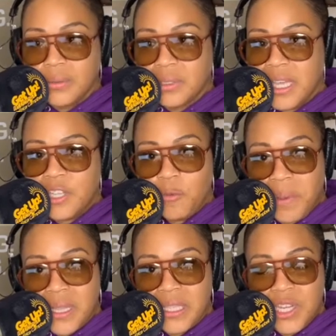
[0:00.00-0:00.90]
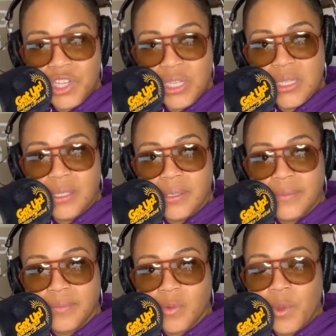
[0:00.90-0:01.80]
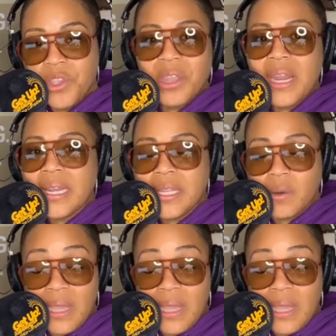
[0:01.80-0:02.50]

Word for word: Can't you pay attention? When you're getting little